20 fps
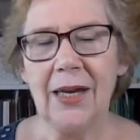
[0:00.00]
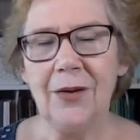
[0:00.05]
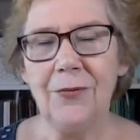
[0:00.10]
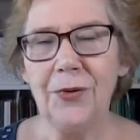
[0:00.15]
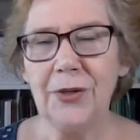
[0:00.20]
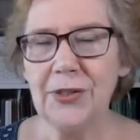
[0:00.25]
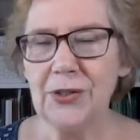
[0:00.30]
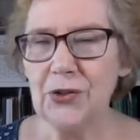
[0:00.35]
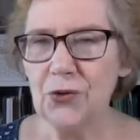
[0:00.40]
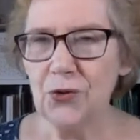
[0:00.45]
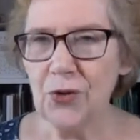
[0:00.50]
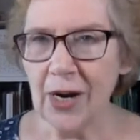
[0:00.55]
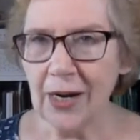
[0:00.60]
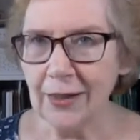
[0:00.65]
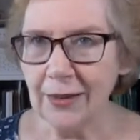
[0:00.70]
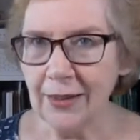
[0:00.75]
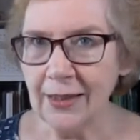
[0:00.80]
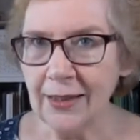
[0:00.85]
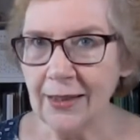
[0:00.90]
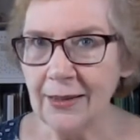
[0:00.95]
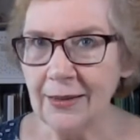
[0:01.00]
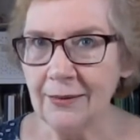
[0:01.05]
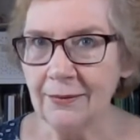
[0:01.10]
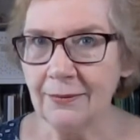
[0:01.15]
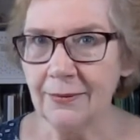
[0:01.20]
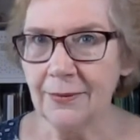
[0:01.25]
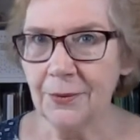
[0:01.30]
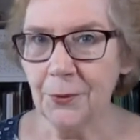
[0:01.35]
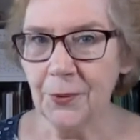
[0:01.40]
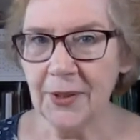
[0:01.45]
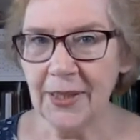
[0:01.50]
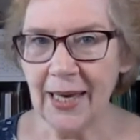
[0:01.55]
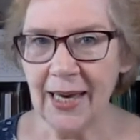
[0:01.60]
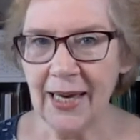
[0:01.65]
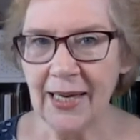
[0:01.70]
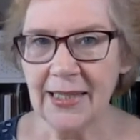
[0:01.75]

if you're struggling with the